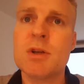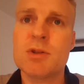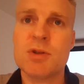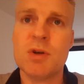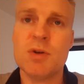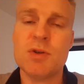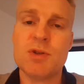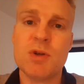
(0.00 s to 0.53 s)

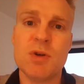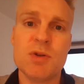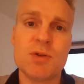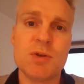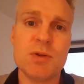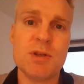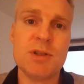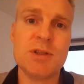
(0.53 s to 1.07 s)
So, so,
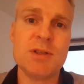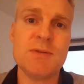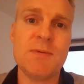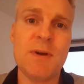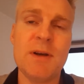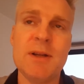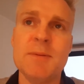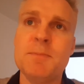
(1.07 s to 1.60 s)
so this is
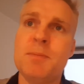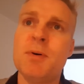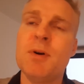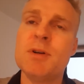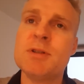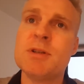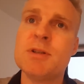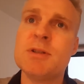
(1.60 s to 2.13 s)
very
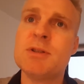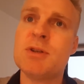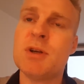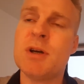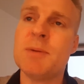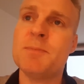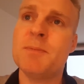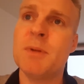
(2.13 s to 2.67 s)
important,
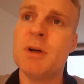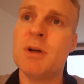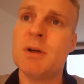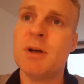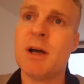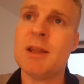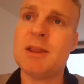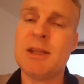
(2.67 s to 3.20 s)
um,
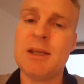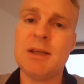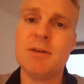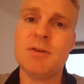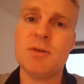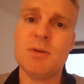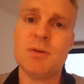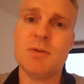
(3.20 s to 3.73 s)
I
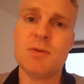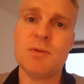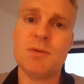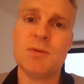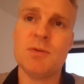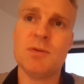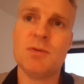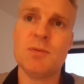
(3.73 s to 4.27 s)
think, to, to,
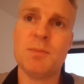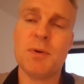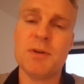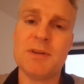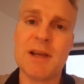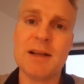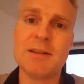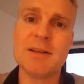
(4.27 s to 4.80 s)
to, to,
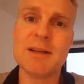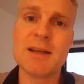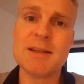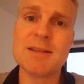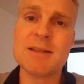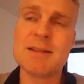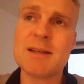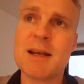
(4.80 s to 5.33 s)
protect
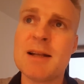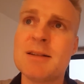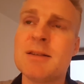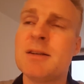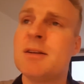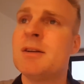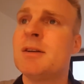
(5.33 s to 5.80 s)
against that.